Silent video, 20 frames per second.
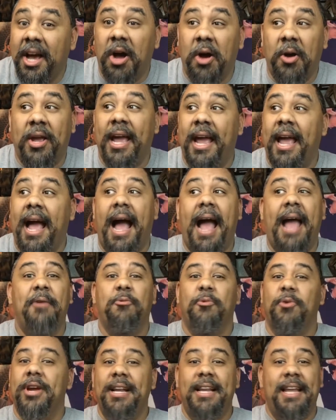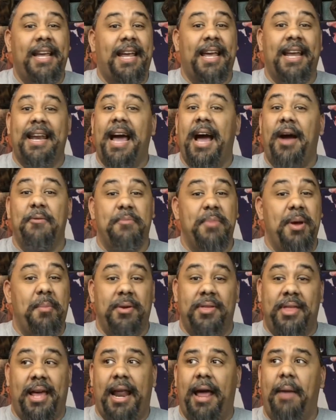Okay, I really cannot
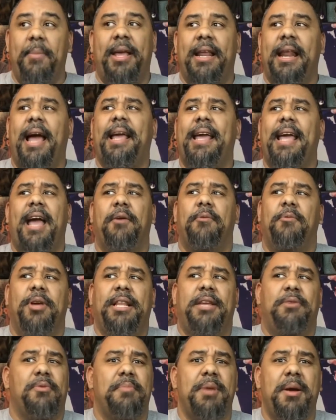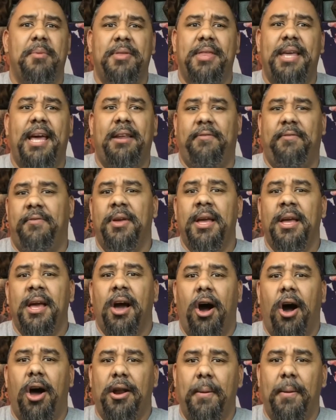remember that. I mean, I can't really remember that
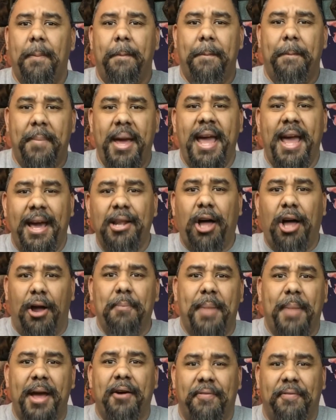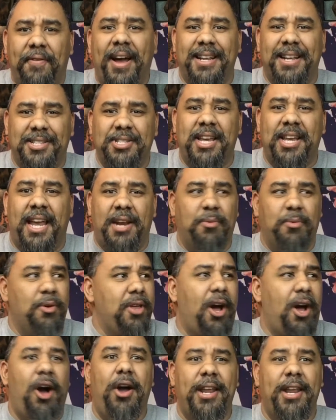on a male-on-male fight scene
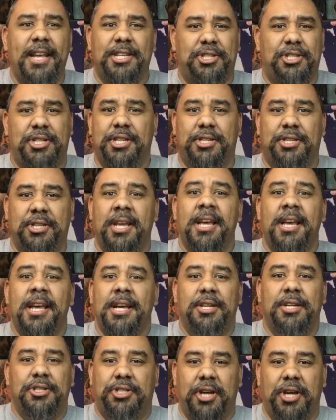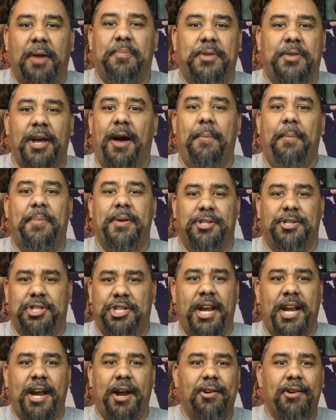where the audience just jumped up and
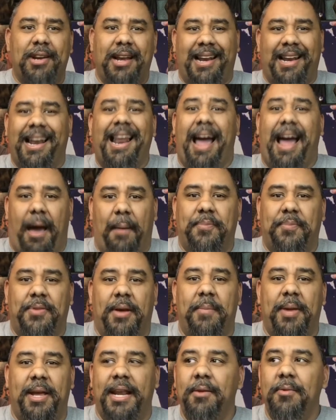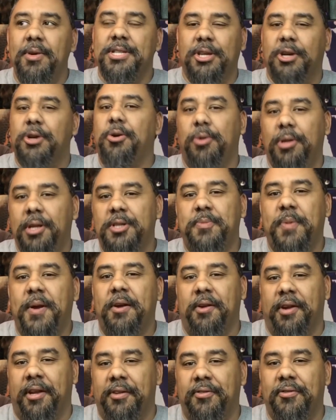cheered and clapped. I mean, it was a cool
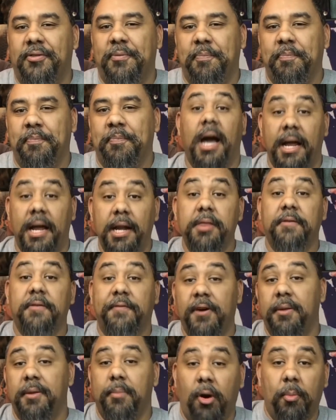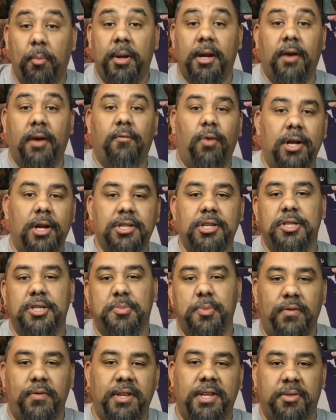experience. Another fun moment of watching
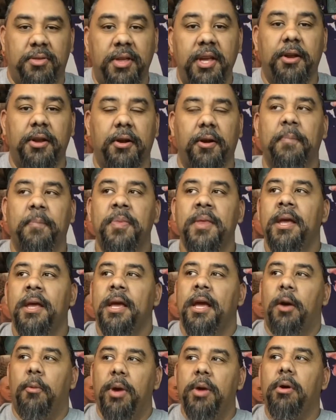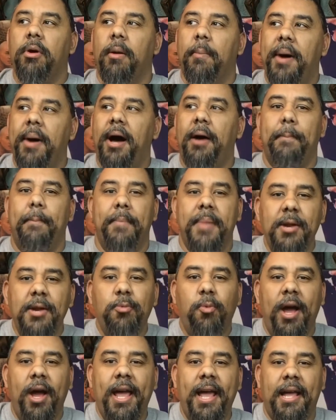this movie in the theater. We were about
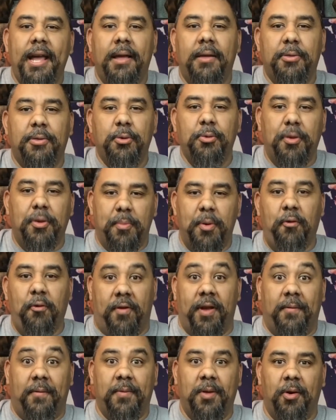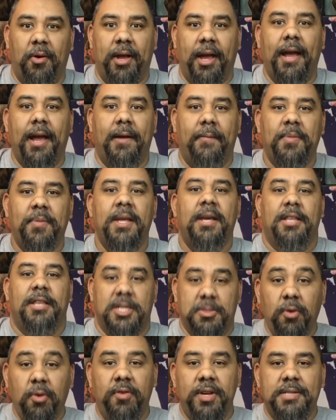midway through the movie, okay?
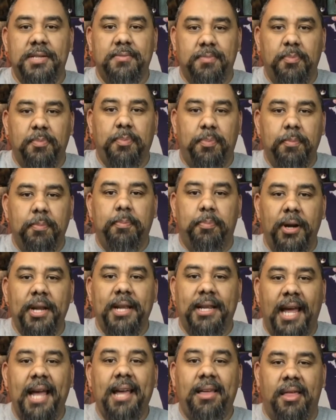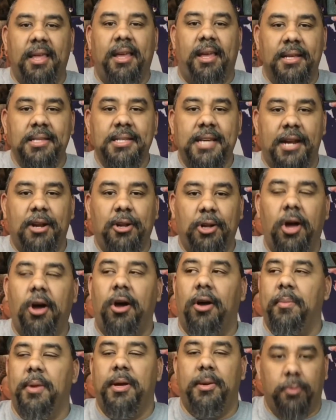This movie's pretty lengthy. It's kind of
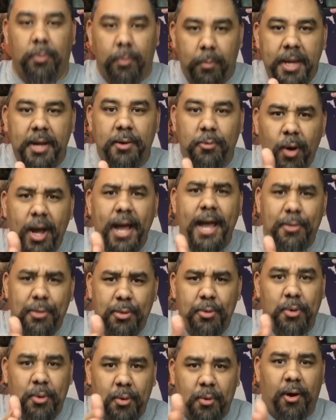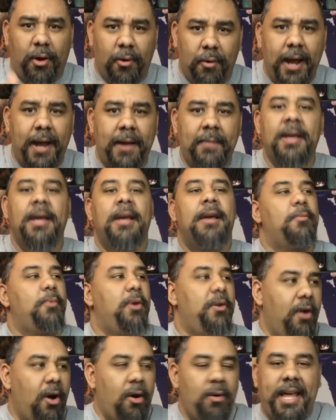long, but midway through, all right?
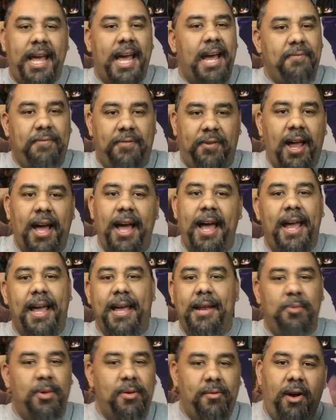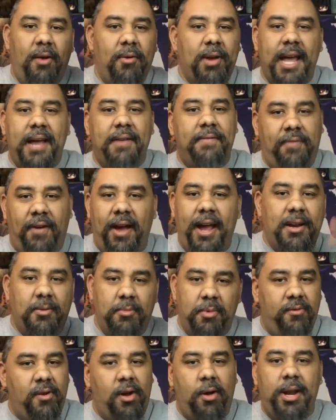We've already had flying, we've already had
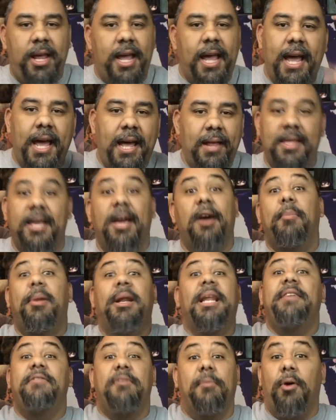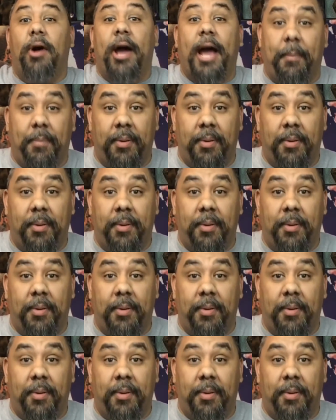fighting, we've already had the unbelievable